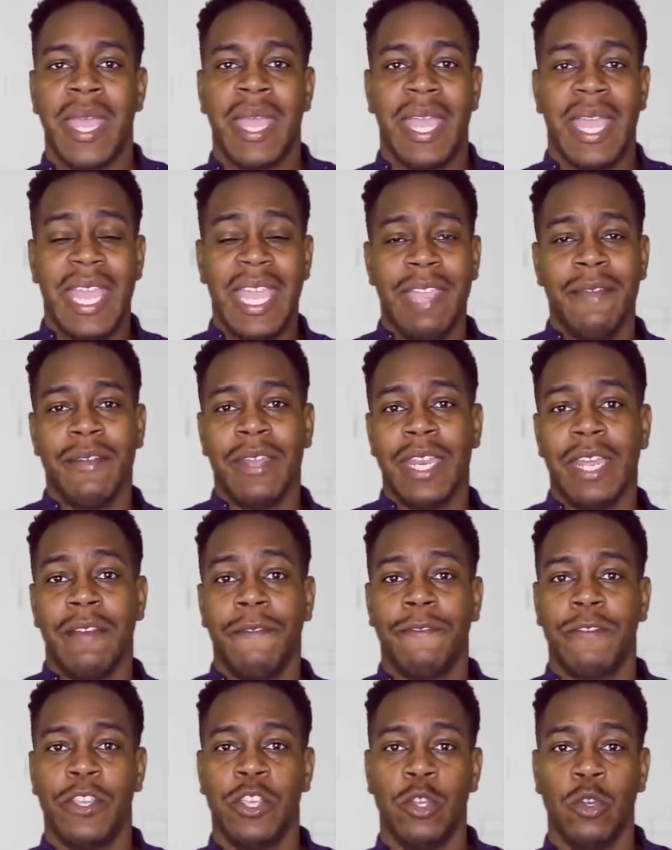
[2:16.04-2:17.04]
Even
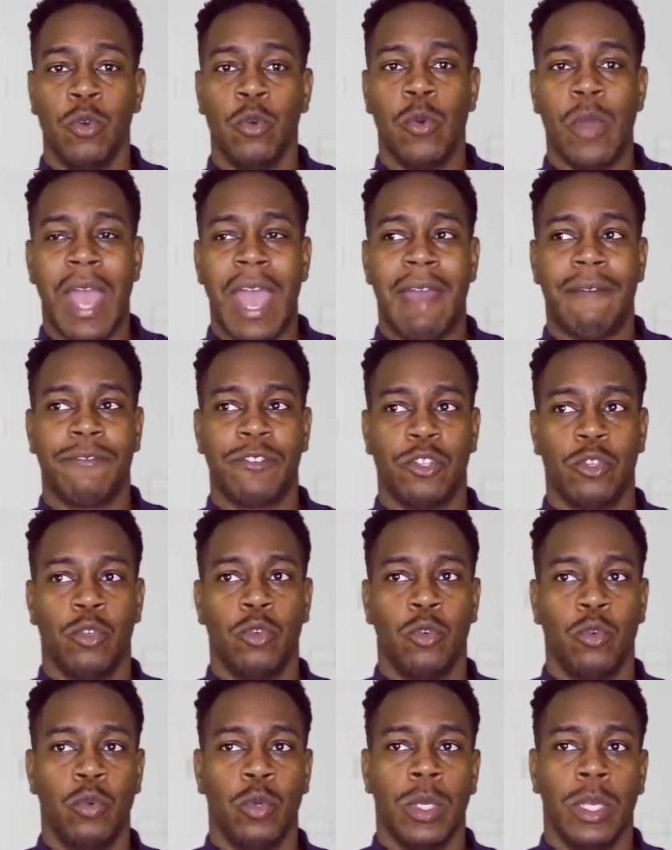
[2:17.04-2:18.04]
if you have
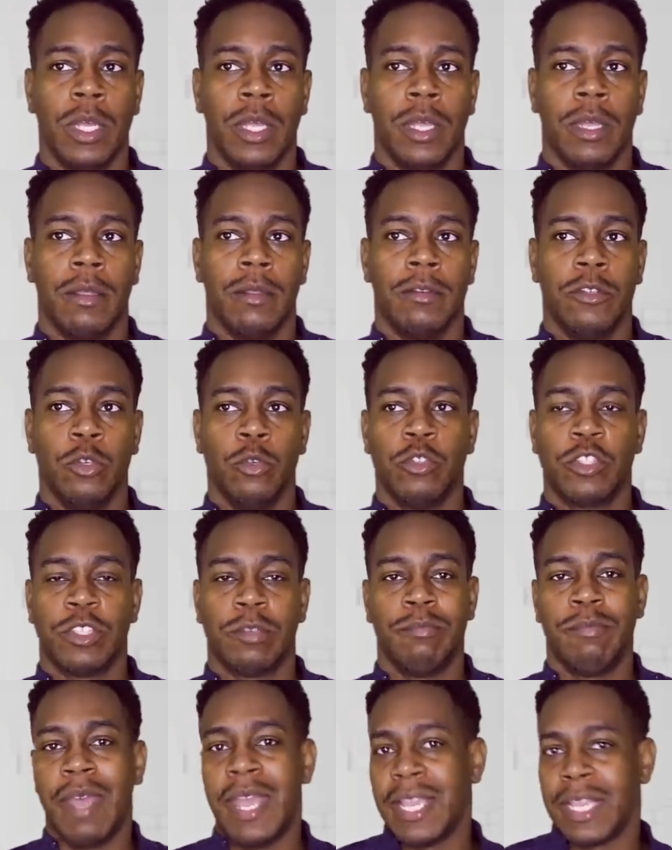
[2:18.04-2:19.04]
to do some
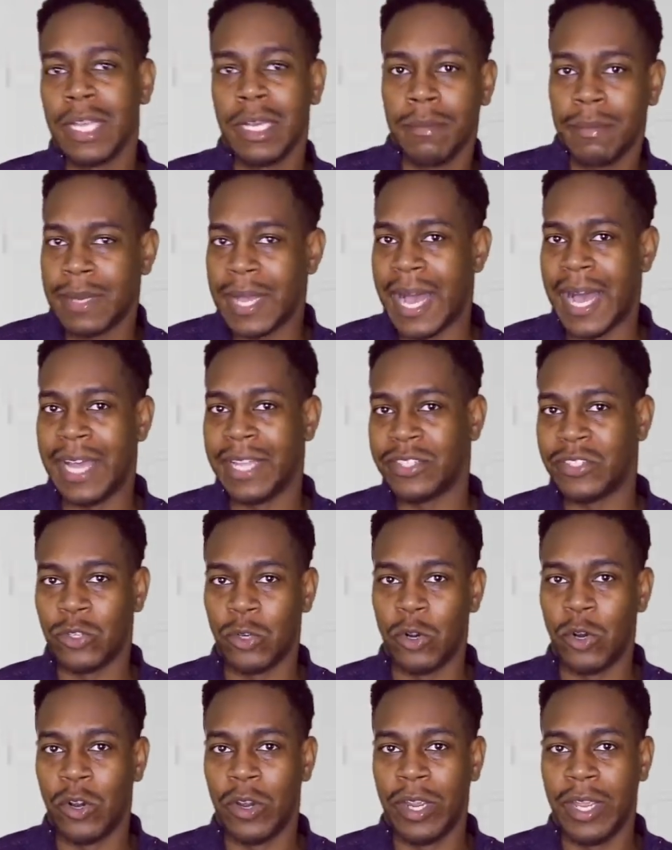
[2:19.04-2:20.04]
makeup
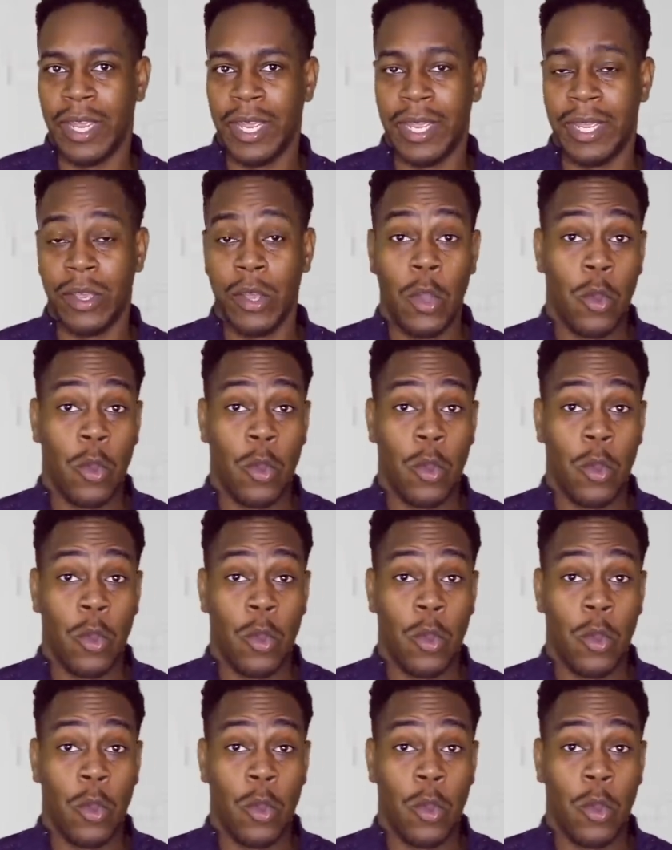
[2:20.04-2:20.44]
contouring,